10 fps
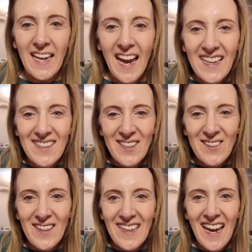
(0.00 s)
Hey
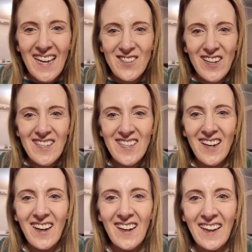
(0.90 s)
Susan, hey
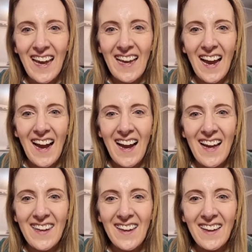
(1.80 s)
Trisha, hey
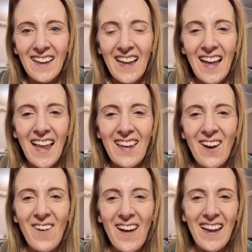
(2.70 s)
Anne.
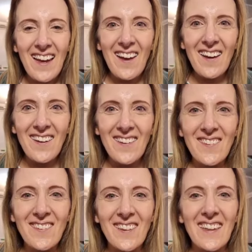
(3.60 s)

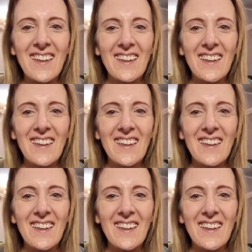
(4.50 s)
Hello.